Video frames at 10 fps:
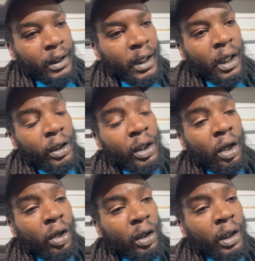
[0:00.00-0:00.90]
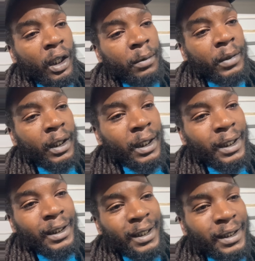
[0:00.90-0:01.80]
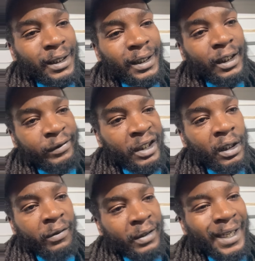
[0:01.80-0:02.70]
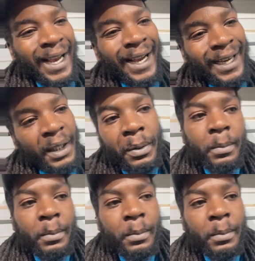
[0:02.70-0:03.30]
now y'all claim that he doesn't give enough time.